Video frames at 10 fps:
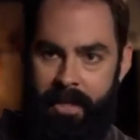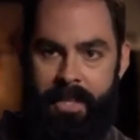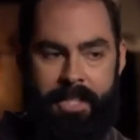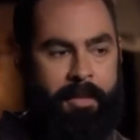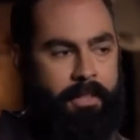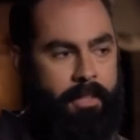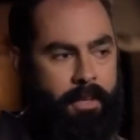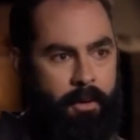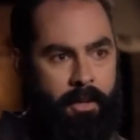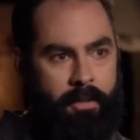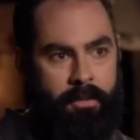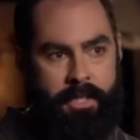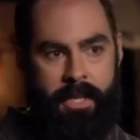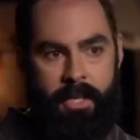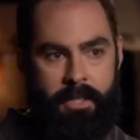It is. I mean, Call of
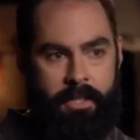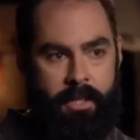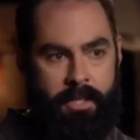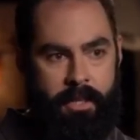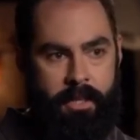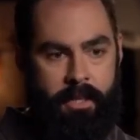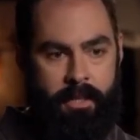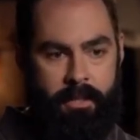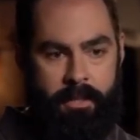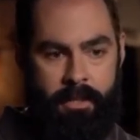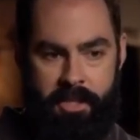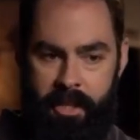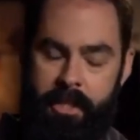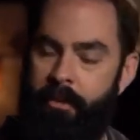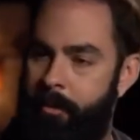Duty's got such a
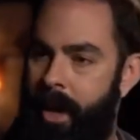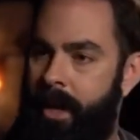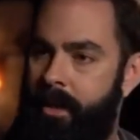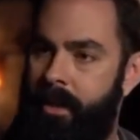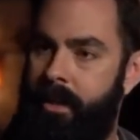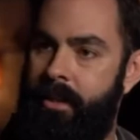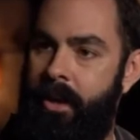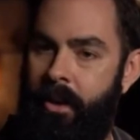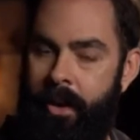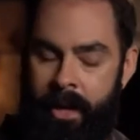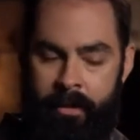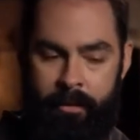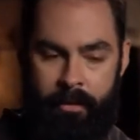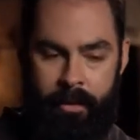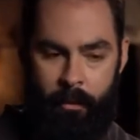history behind it.
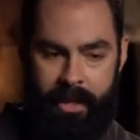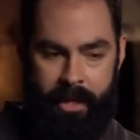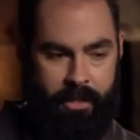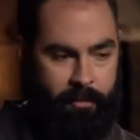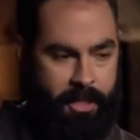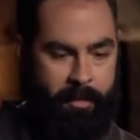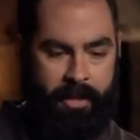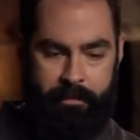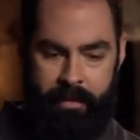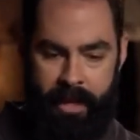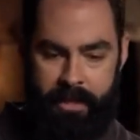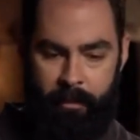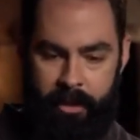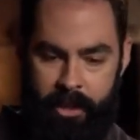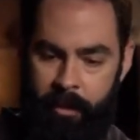And we care so much about the fans,
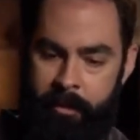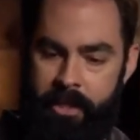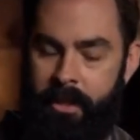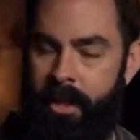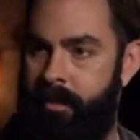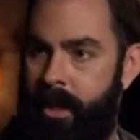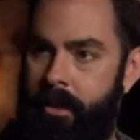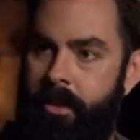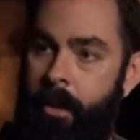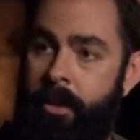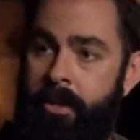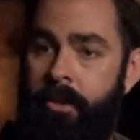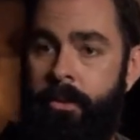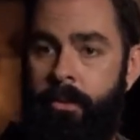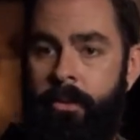and we just want to make sure that everything that we
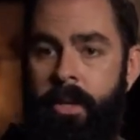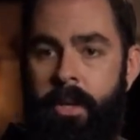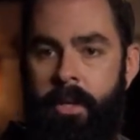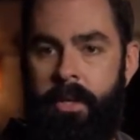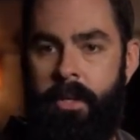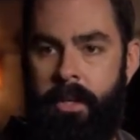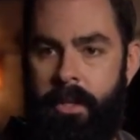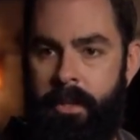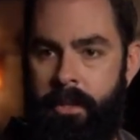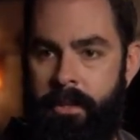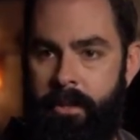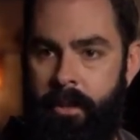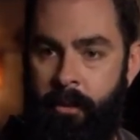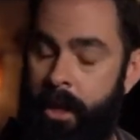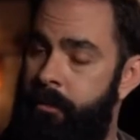do is
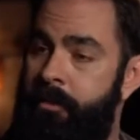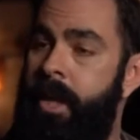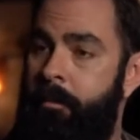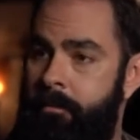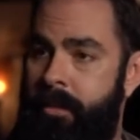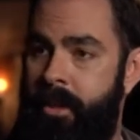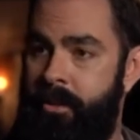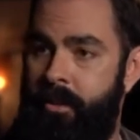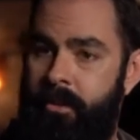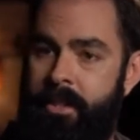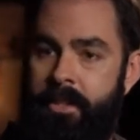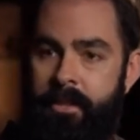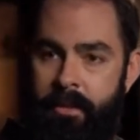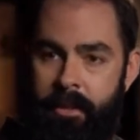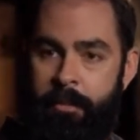great for them, so there
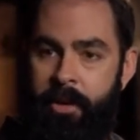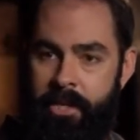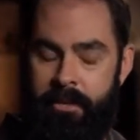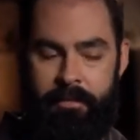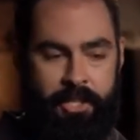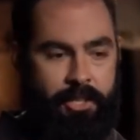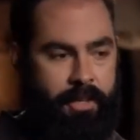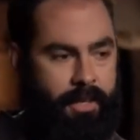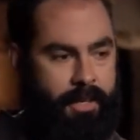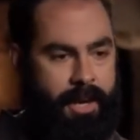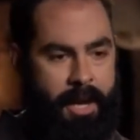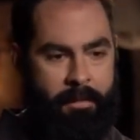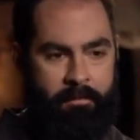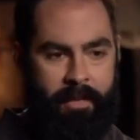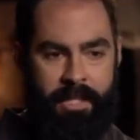is pressure for sure.
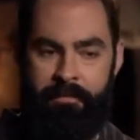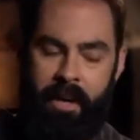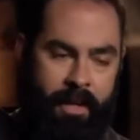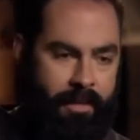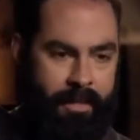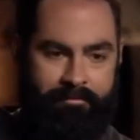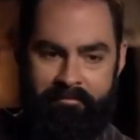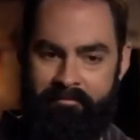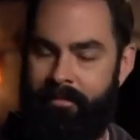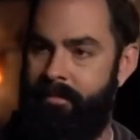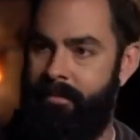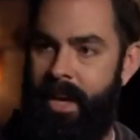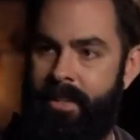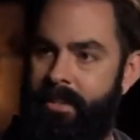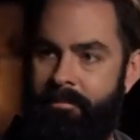It's fun, and
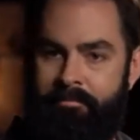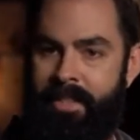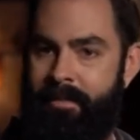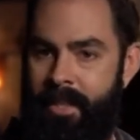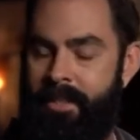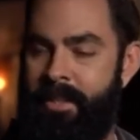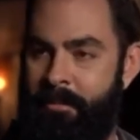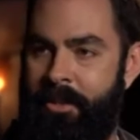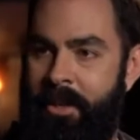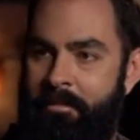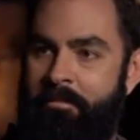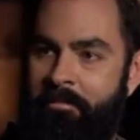yeah, it's awesome. It's great.